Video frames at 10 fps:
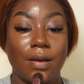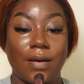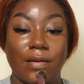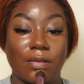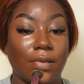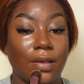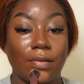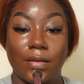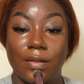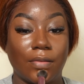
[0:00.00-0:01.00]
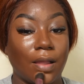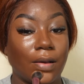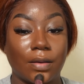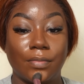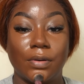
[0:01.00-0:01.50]
I say
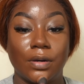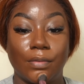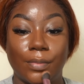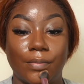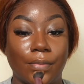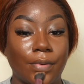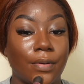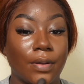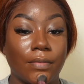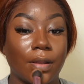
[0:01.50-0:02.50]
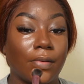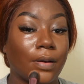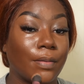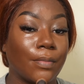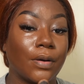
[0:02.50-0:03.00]
lock him up,
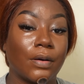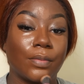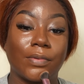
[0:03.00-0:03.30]
lock him up.